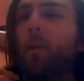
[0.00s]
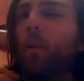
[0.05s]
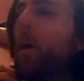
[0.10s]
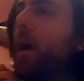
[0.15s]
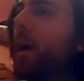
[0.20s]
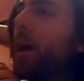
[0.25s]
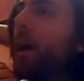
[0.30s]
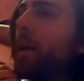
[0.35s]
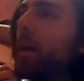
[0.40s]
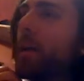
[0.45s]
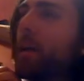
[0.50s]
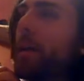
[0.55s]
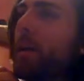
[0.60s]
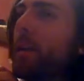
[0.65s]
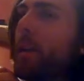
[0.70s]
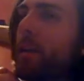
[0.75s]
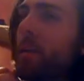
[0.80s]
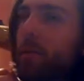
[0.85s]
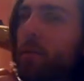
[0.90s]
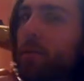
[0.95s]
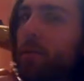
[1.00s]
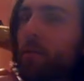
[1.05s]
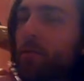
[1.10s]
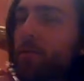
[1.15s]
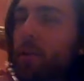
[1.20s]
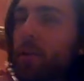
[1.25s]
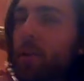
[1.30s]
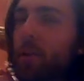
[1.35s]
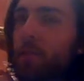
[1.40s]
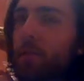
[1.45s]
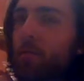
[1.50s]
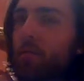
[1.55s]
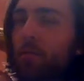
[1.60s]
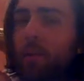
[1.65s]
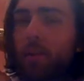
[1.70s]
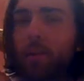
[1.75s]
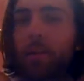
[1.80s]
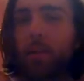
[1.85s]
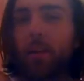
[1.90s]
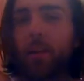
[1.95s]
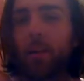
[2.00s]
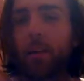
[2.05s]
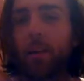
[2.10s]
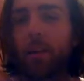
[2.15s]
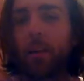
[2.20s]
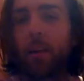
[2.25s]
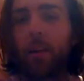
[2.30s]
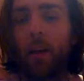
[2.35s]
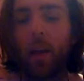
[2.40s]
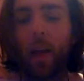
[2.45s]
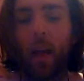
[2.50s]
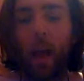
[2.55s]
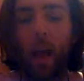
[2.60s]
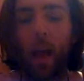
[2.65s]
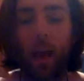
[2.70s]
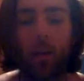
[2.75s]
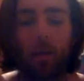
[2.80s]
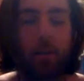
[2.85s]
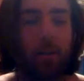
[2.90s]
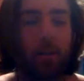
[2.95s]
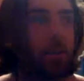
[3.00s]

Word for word: why I can hear the trees rustling. How